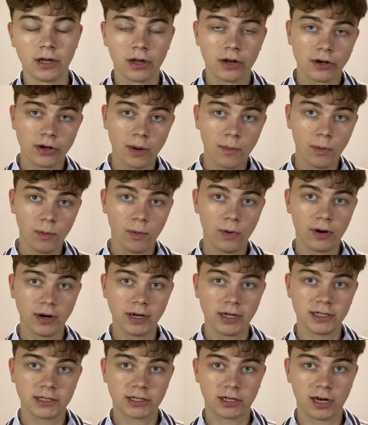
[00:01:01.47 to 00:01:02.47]
Number 1
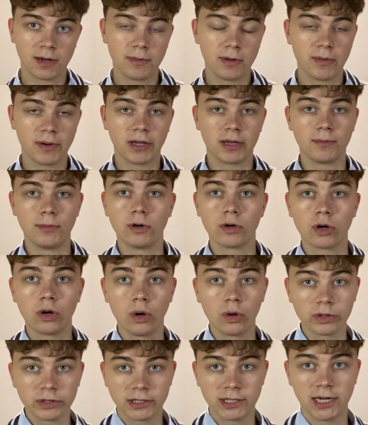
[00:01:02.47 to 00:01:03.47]
is going to be about the more
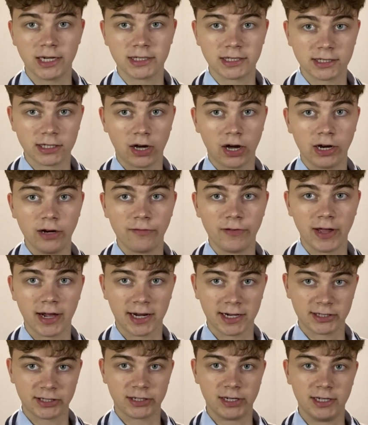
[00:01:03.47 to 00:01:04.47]
content side of
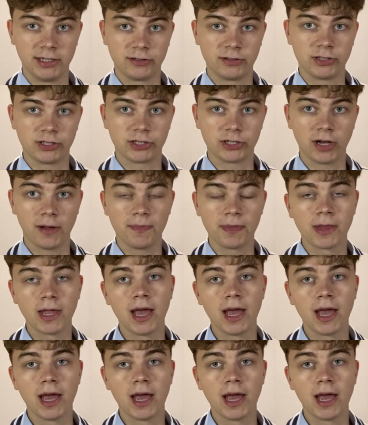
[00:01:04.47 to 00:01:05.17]
English literature,